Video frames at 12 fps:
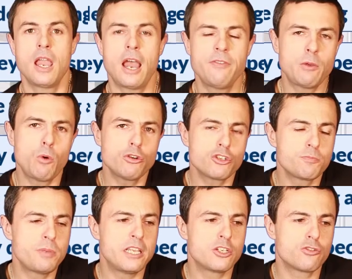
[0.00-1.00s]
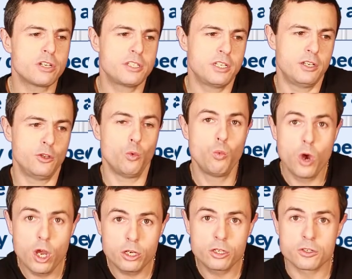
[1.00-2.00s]
And they won't just be interested in the
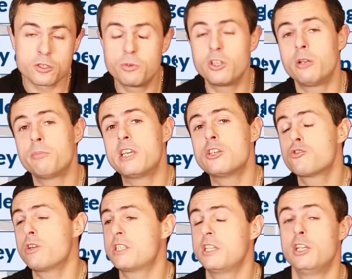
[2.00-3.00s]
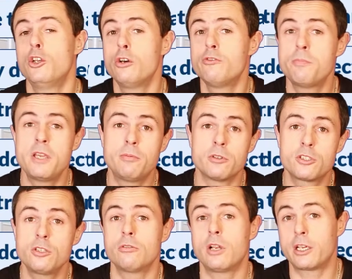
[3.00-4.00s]
workers, but they'll be interested in other people
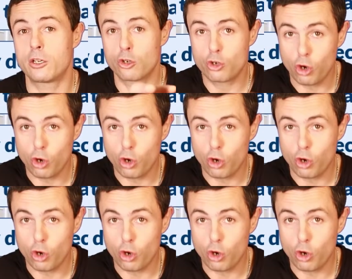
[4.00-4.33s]
too, like